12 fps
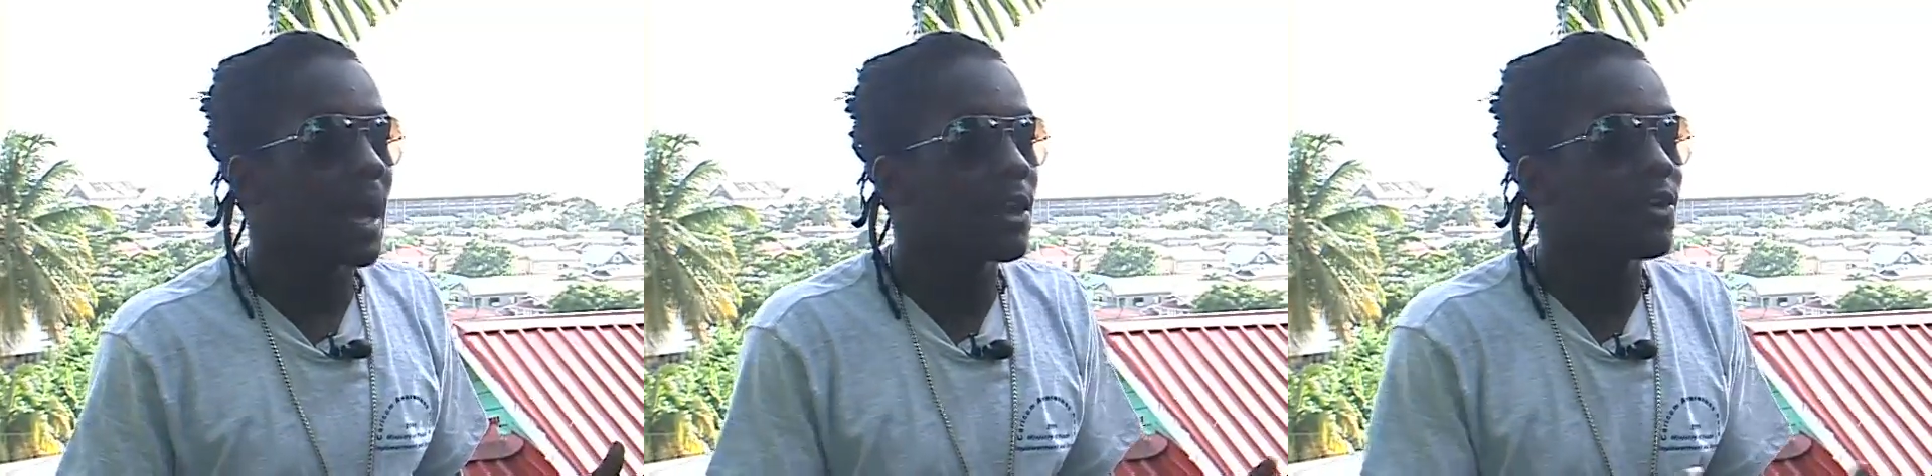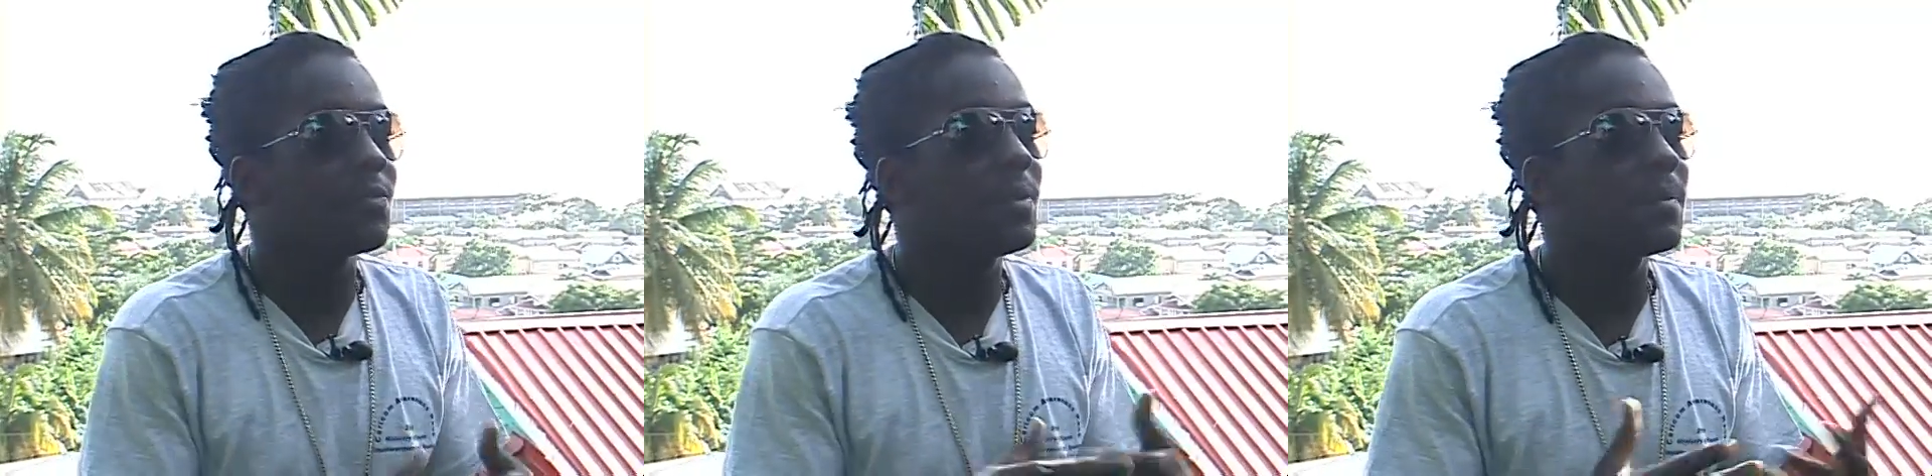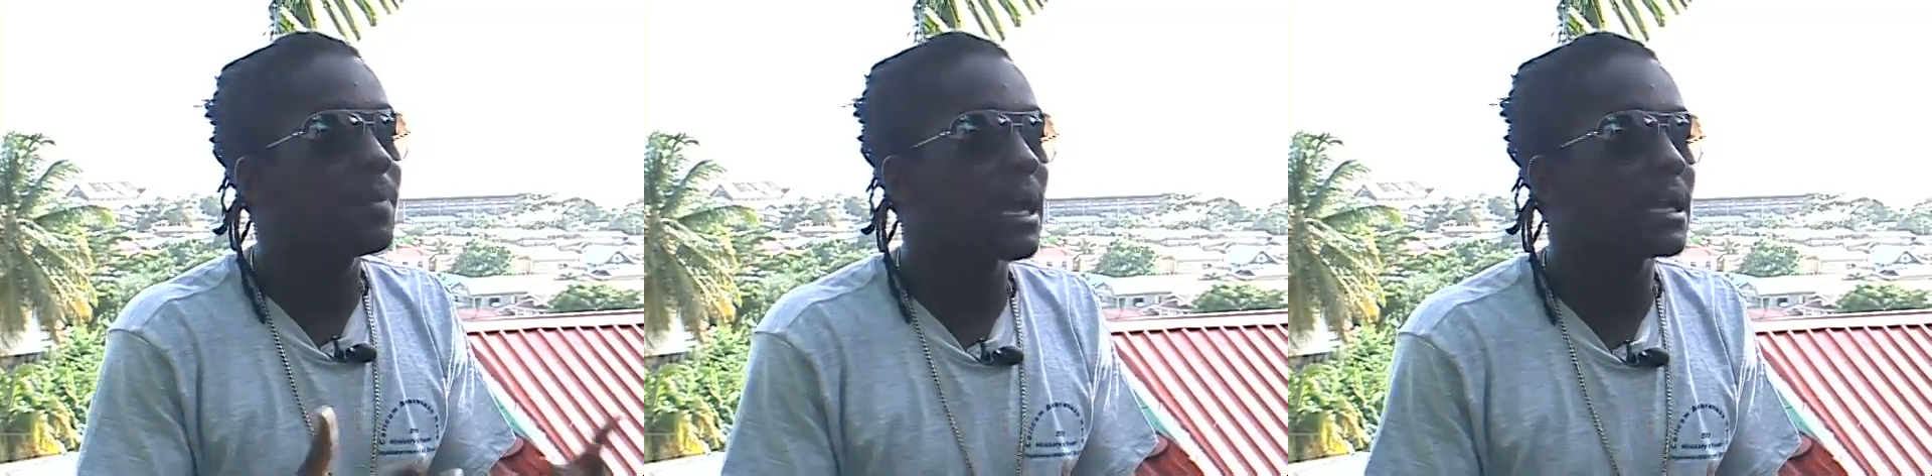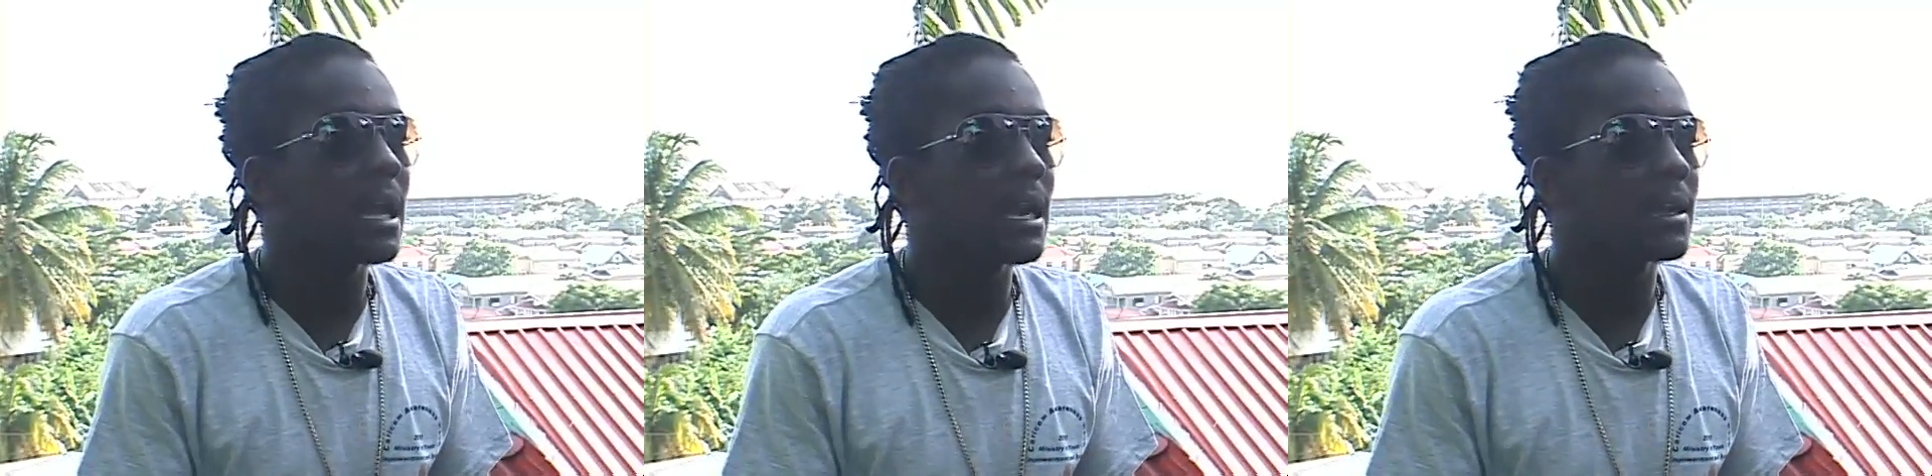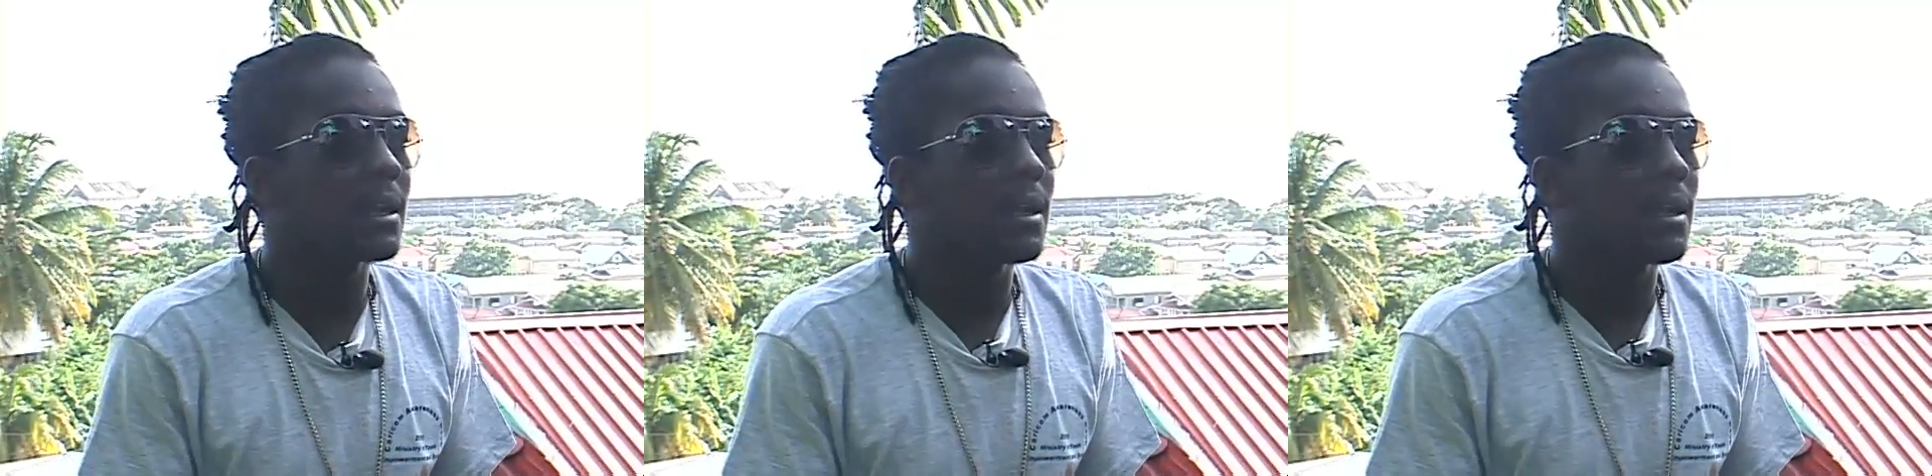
And there's people like that.